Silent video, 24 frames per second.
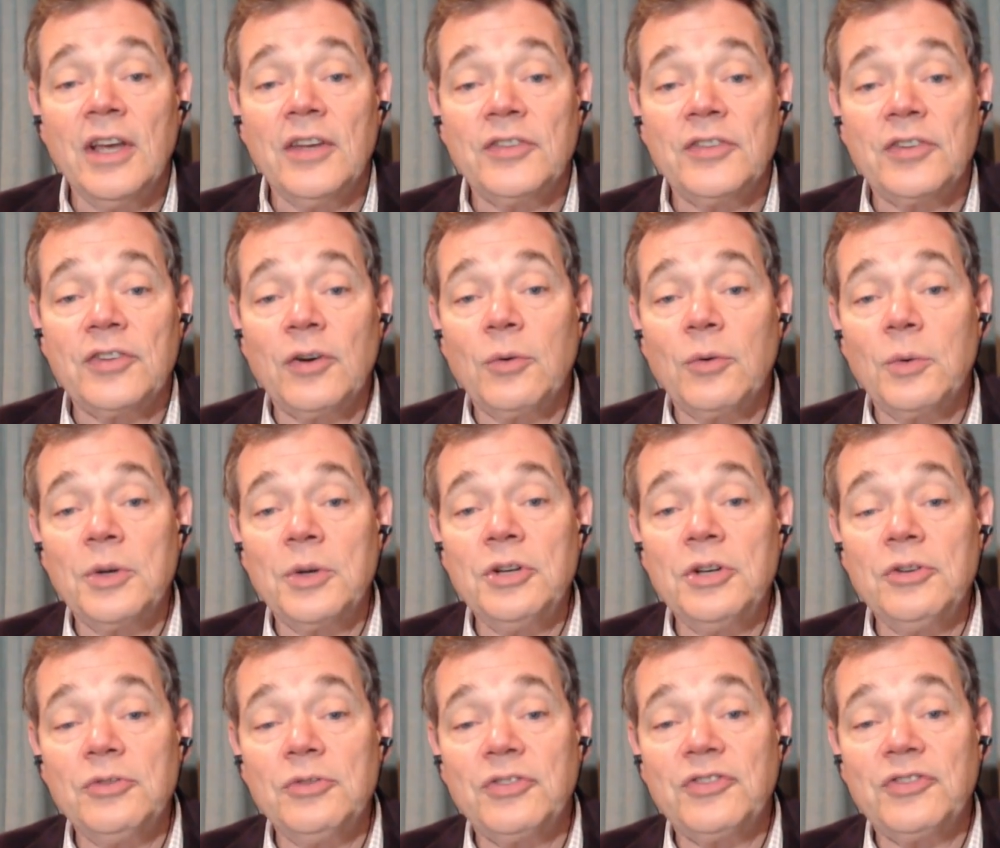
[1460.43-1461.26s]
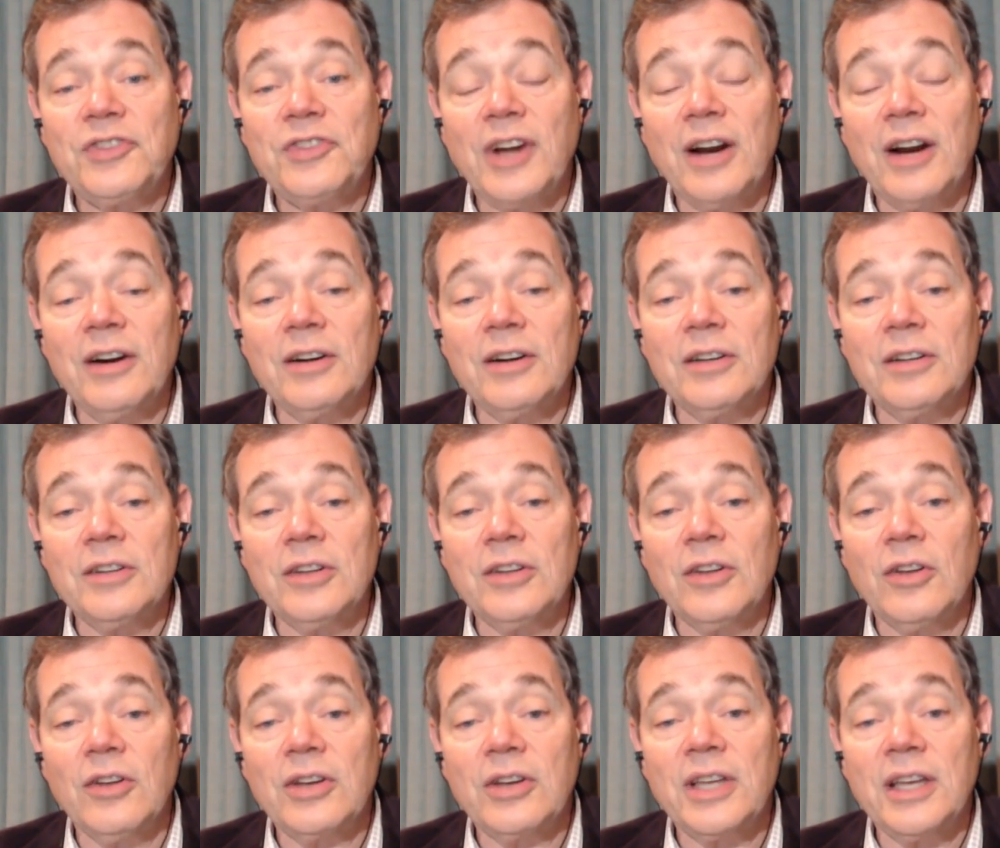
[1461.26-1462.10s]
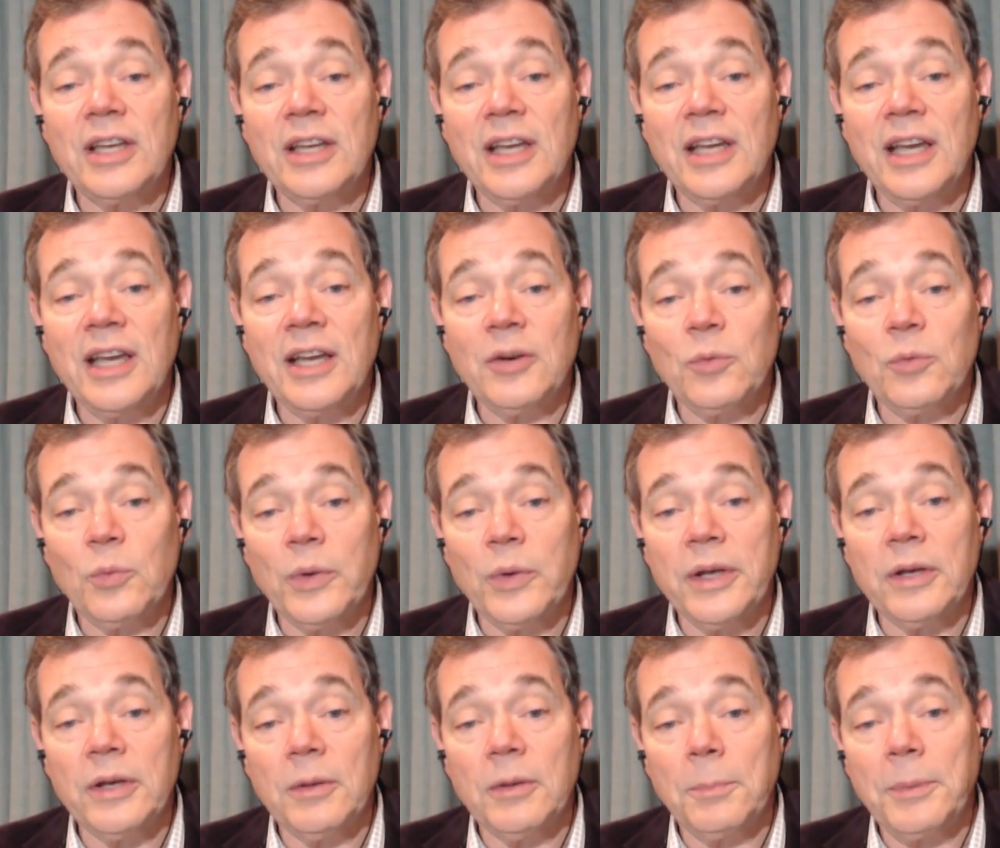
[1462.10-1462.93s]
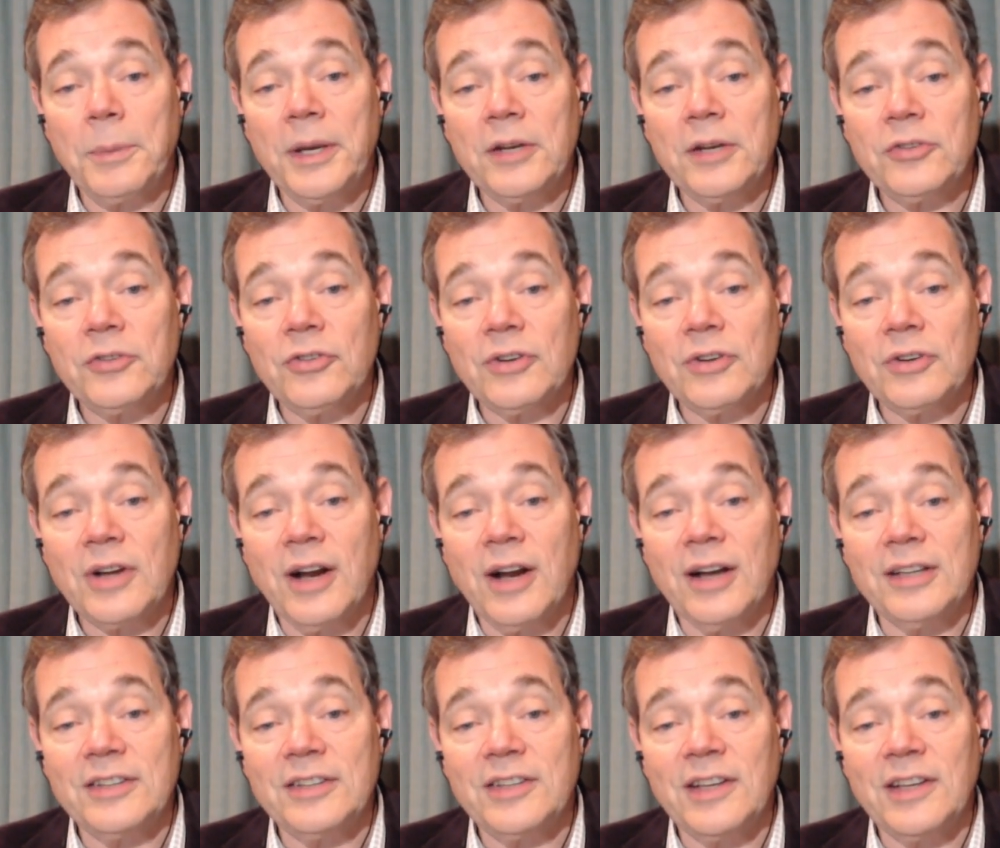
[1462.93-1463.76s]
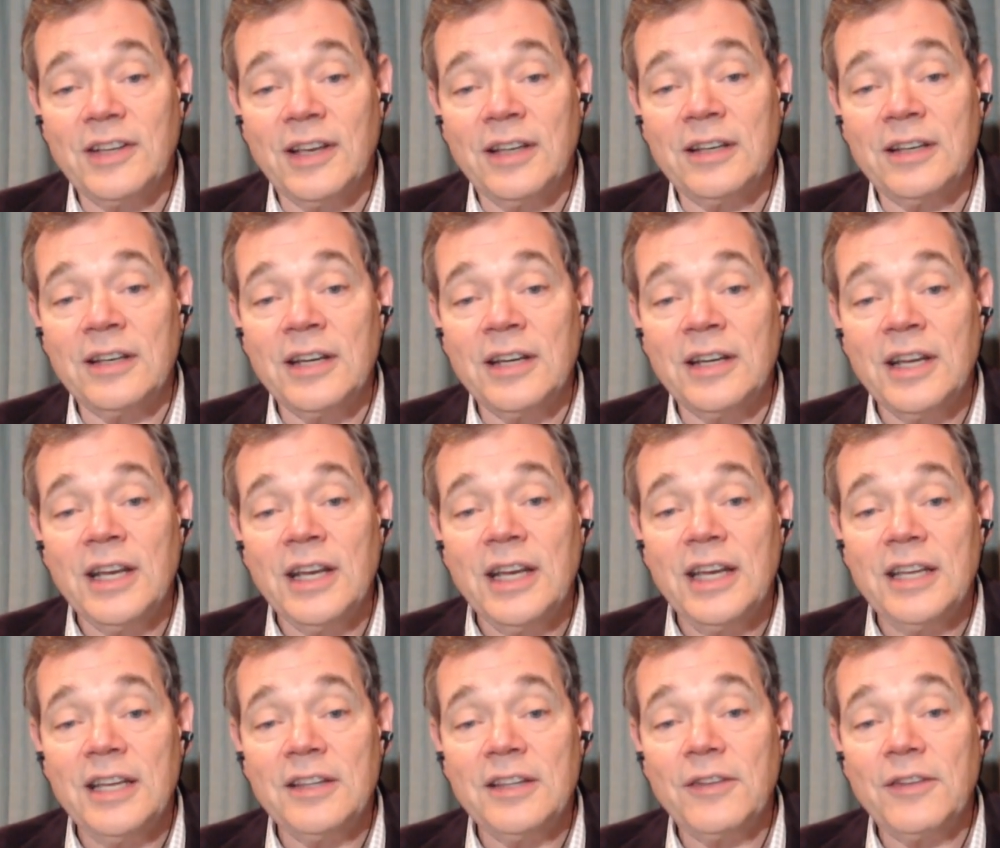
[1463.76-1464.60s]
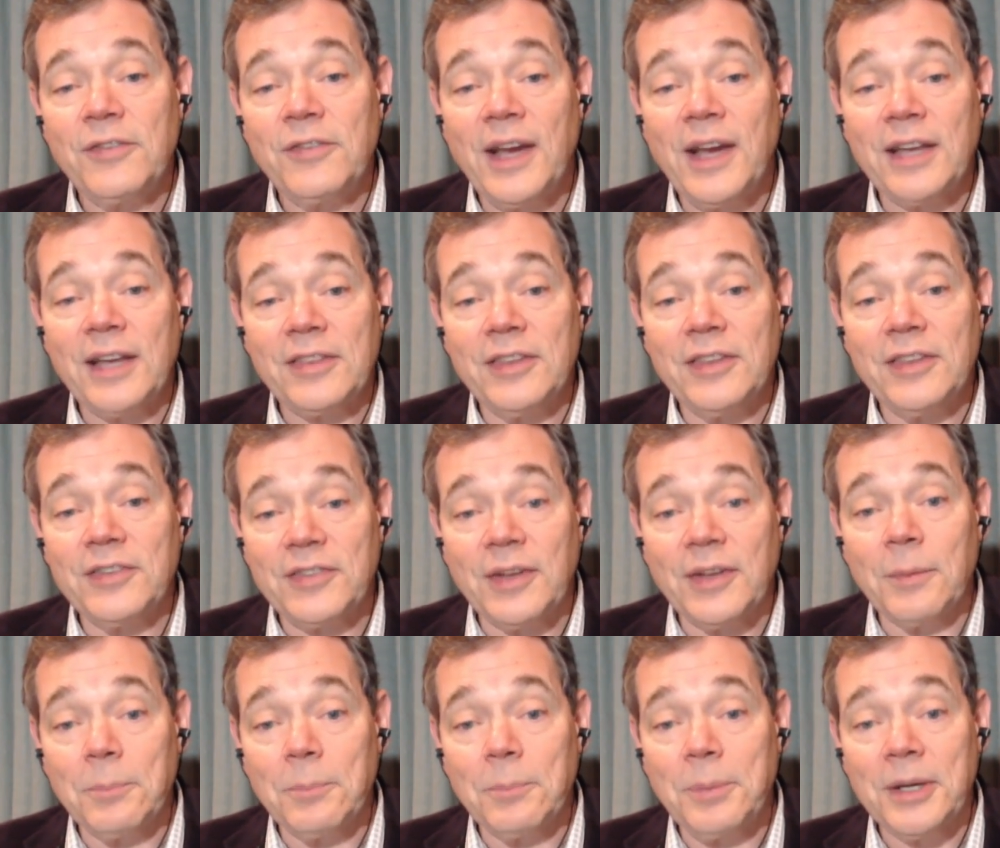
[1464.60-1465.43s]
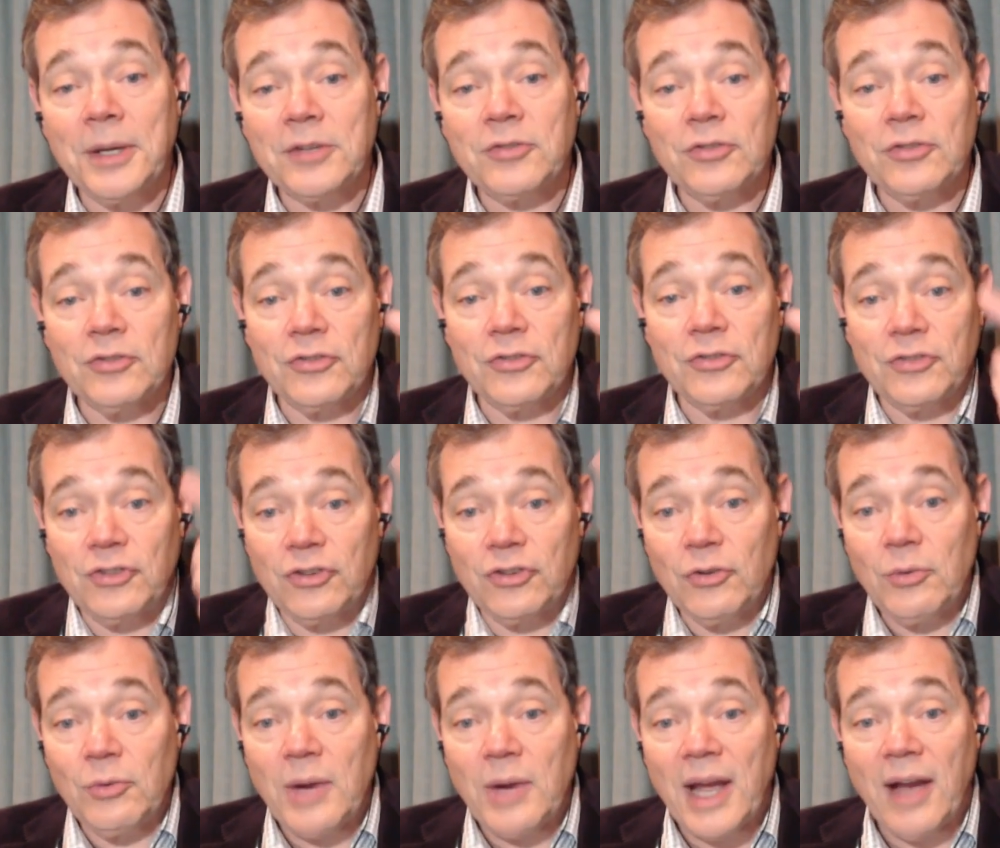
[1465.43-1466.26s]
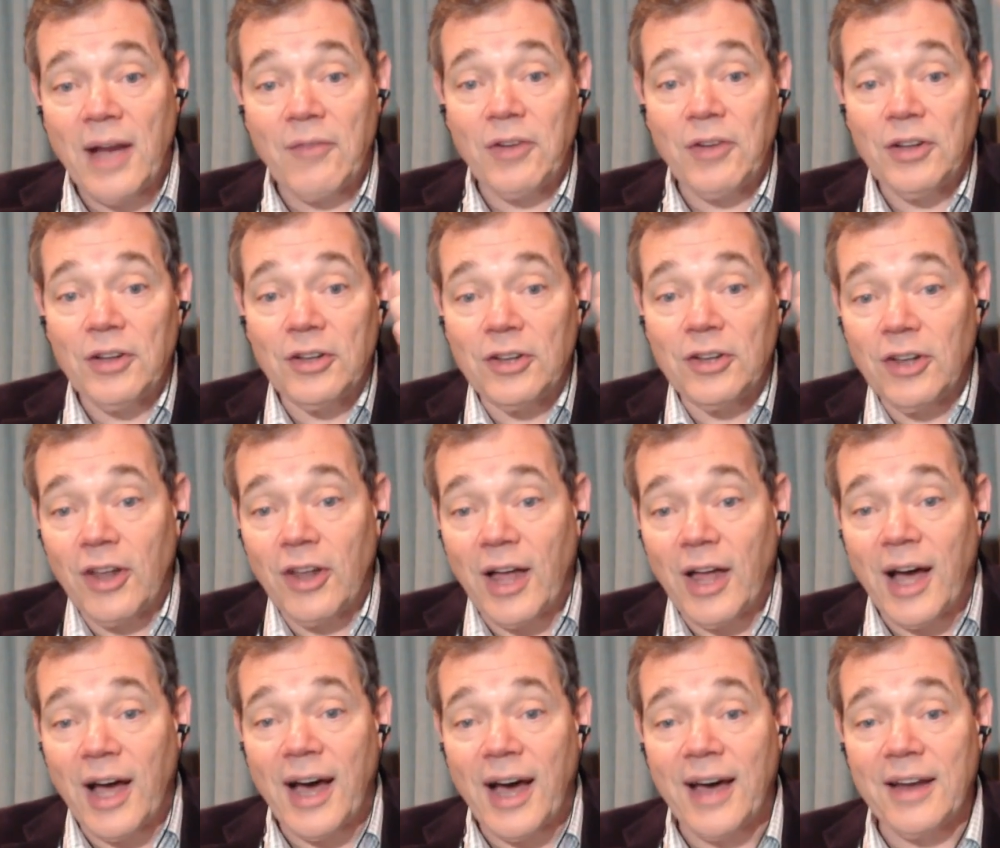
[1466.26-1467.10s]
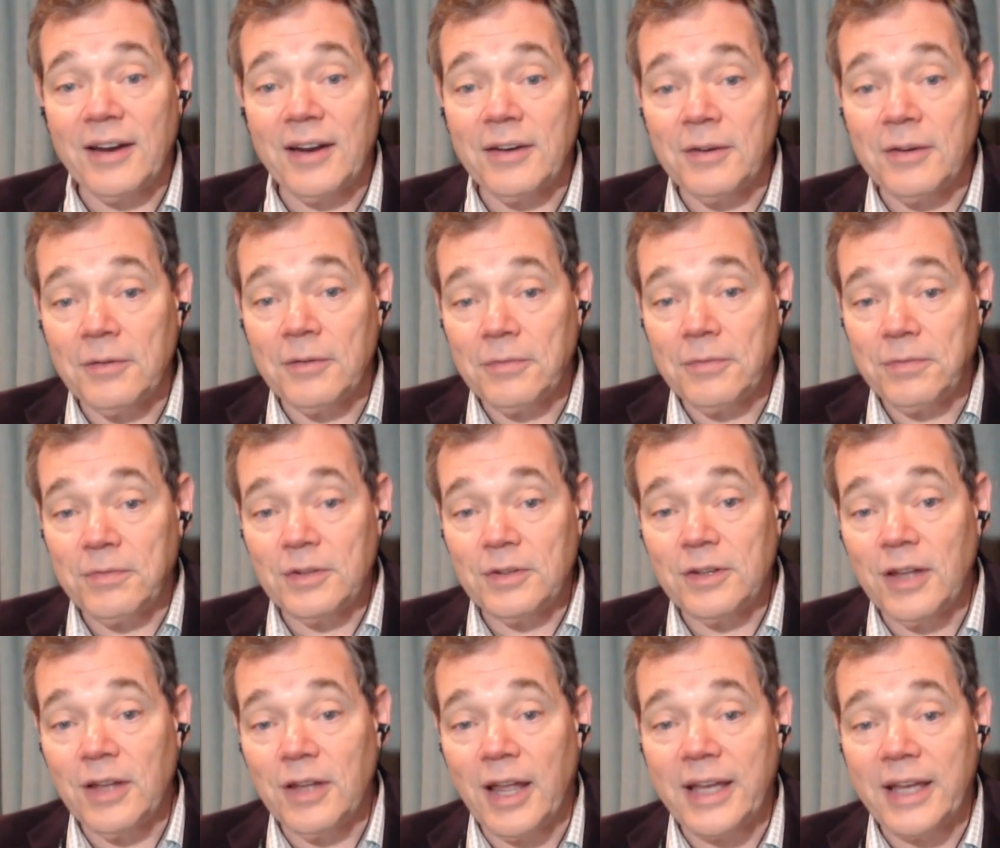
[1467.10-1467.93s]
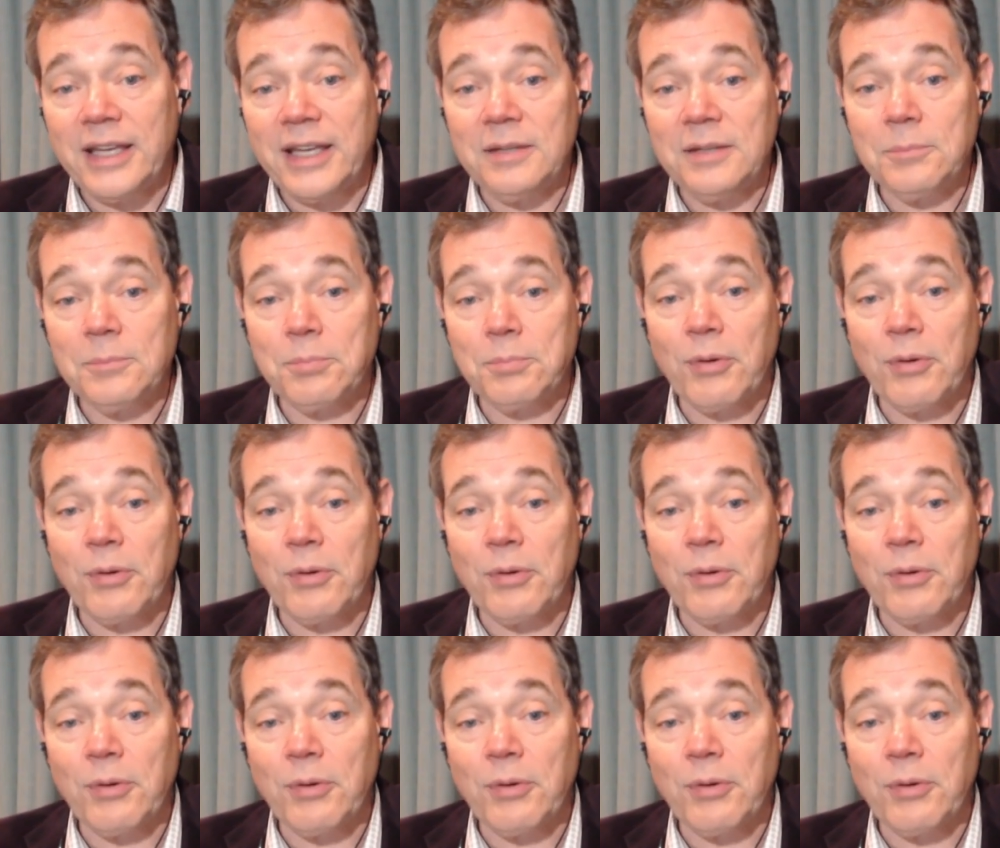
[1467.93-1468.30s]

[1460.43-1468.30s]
So when you start looking at real picture content and the fact that some pictures do have a lot of light,